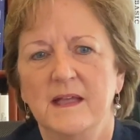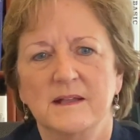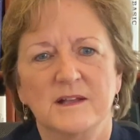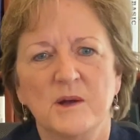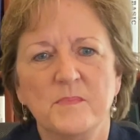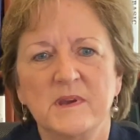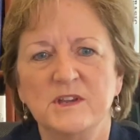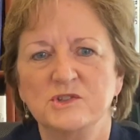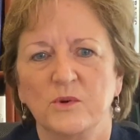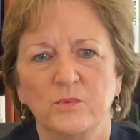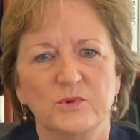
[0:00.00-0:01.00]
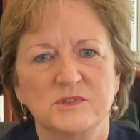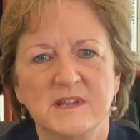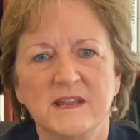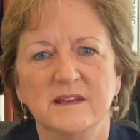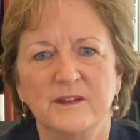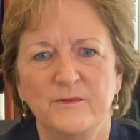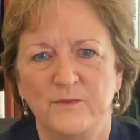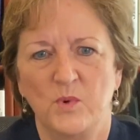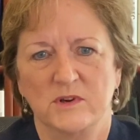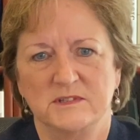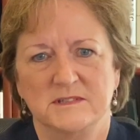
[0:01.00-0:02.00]
Companies are routinely
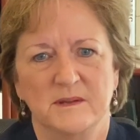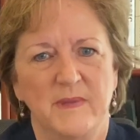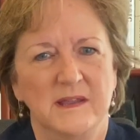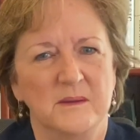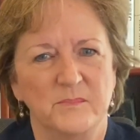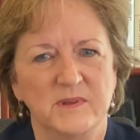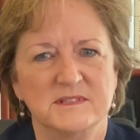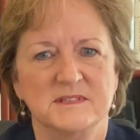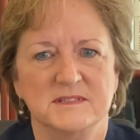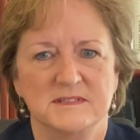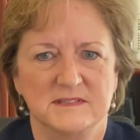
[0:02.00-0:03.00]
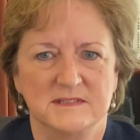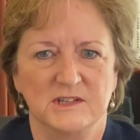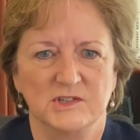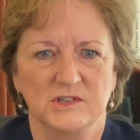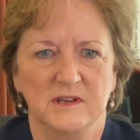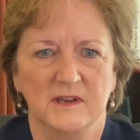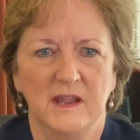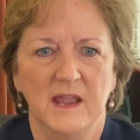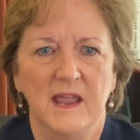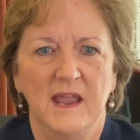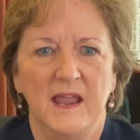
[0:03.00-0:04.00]
forced to make a business decision
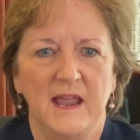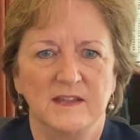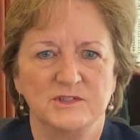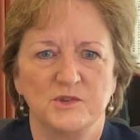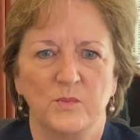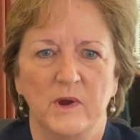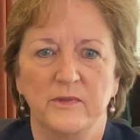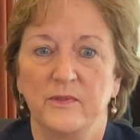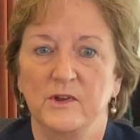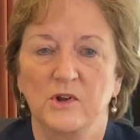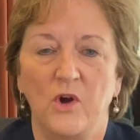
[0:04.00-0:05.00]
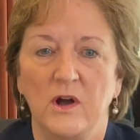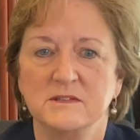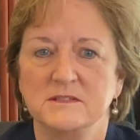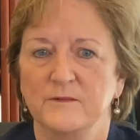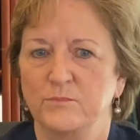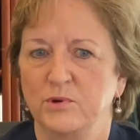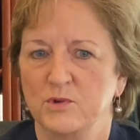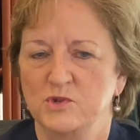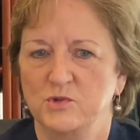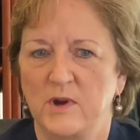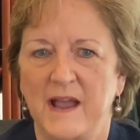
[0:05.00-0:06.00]
as to whether the cost of
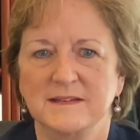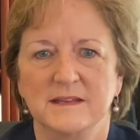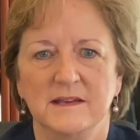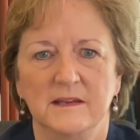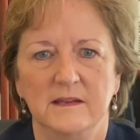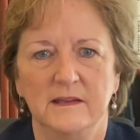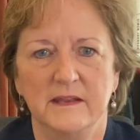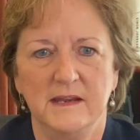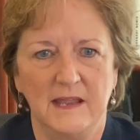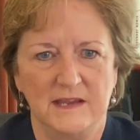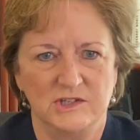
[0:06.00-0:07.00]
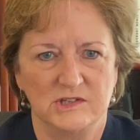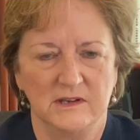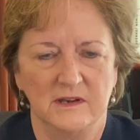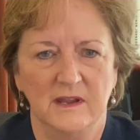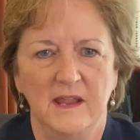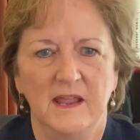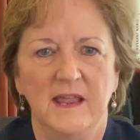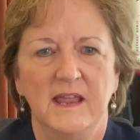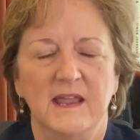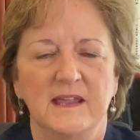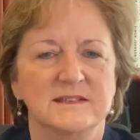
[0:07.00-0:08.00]
protracted litigation
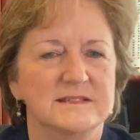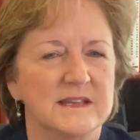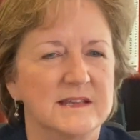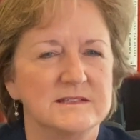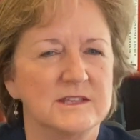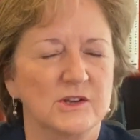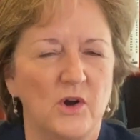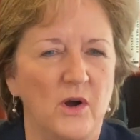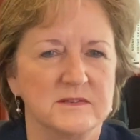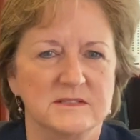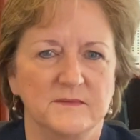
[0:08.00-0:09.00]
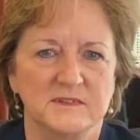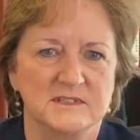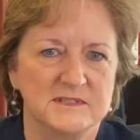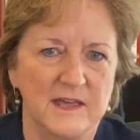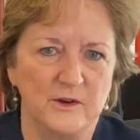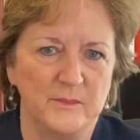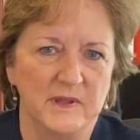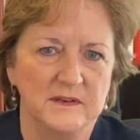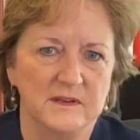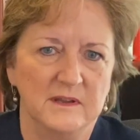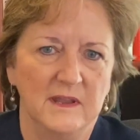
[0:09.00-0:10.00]
exceeds the cost of a
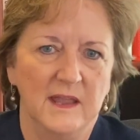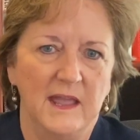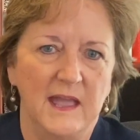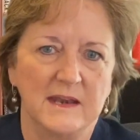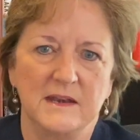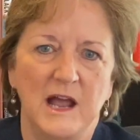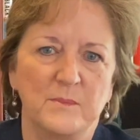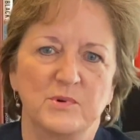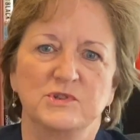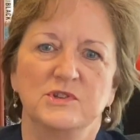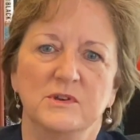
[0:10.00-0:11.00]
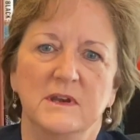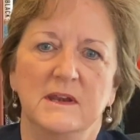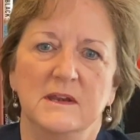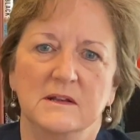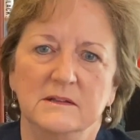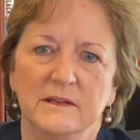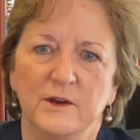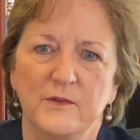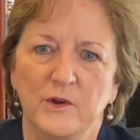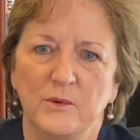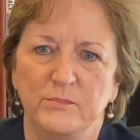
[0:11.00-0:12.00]
settlement and an opportunity to clear
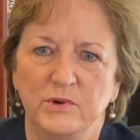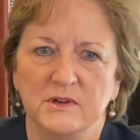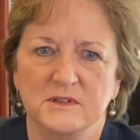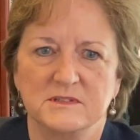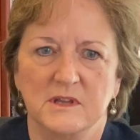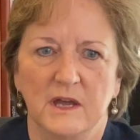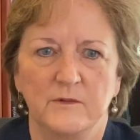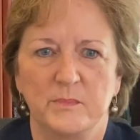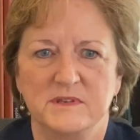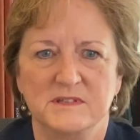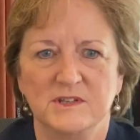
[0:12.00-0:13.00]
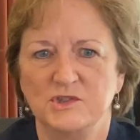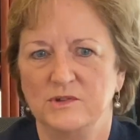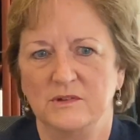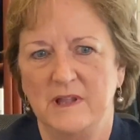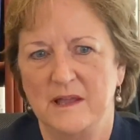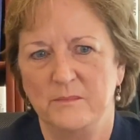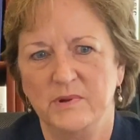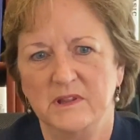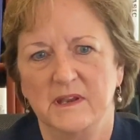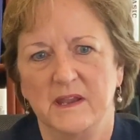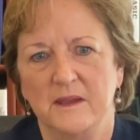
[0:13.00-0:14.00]
their books of a potential
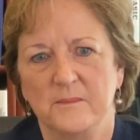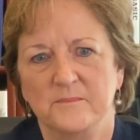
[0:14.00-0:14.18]
liability.